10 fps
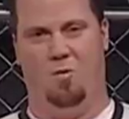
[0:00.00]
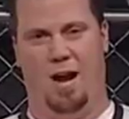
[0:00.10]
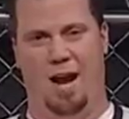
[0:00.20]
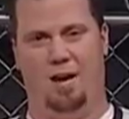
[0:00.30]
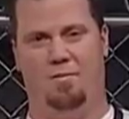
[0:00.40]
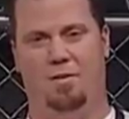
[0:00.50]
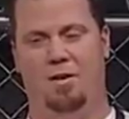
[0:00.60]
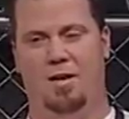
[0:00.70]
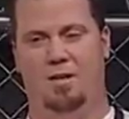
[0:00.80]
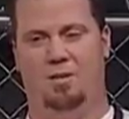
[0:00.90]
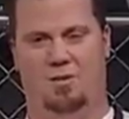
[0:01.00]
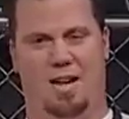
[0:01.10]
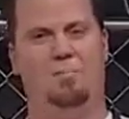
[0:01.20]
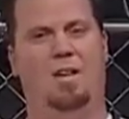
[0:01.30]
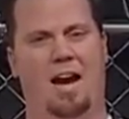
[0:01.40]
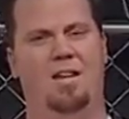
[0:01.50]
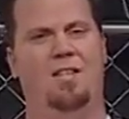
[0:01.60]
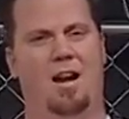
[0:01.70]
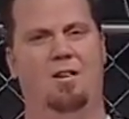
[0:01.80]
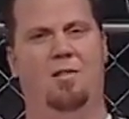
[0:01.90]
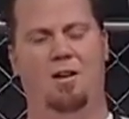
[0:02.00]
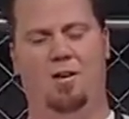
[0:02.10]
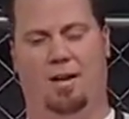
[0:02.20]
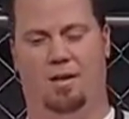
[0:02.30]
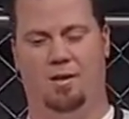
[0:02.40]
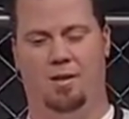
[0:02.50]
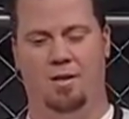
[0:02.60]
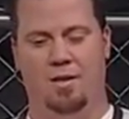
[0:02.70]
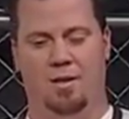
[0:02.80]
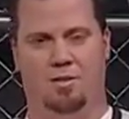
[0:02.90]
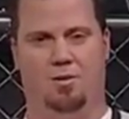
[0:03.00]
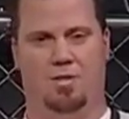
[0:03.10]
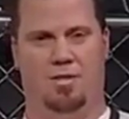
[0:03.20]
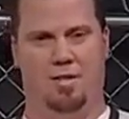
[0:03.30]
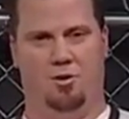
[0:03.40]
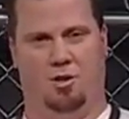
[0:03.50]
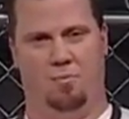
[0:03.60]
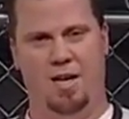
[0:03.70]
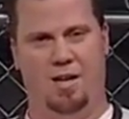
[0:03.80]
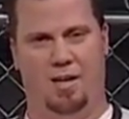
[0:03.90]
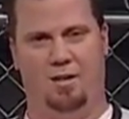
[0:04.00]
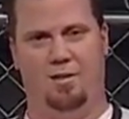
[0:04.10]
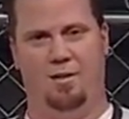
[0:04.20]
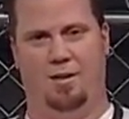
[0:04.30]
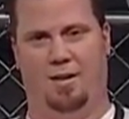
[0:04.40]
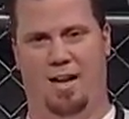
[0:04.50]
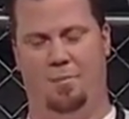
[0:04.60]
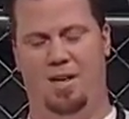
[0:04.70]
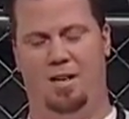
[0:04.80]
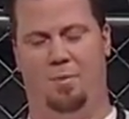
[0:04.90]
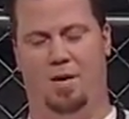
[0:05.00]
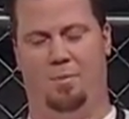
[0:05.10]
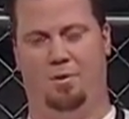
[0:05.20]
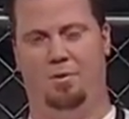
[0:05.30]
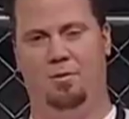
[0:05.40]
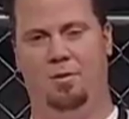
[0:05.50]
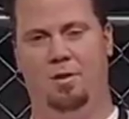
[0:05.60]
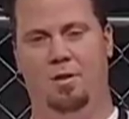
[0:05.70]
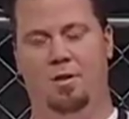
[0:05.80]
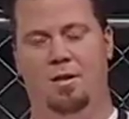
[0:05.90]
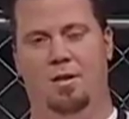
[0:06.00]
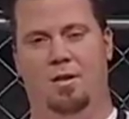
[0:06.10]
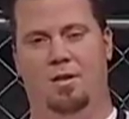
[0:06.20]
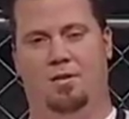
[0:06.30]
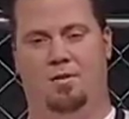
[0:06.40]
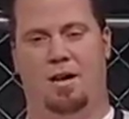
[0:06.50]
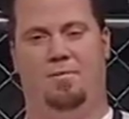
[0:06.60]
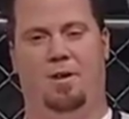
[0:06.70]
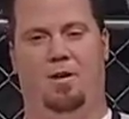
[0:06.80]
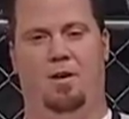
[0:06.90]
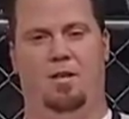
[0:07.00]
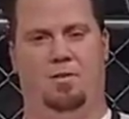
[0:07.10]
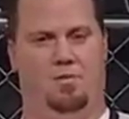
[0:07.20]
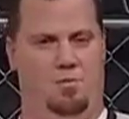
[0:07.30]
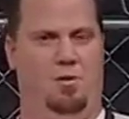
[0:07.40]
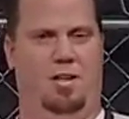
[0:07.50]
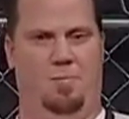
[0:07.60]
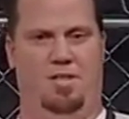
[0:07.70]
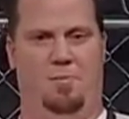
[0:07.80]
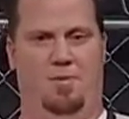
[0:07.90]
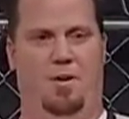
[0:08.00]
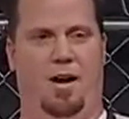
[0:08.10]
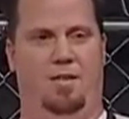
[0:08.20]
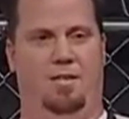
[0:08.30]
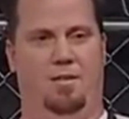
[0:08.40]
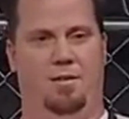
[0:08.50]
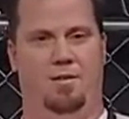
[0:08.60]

have. She goes, and I'm kind of tired of hearing it. She goes, and since you're a comedian and kind of mean to people, she goes, I figured you could give me some advice.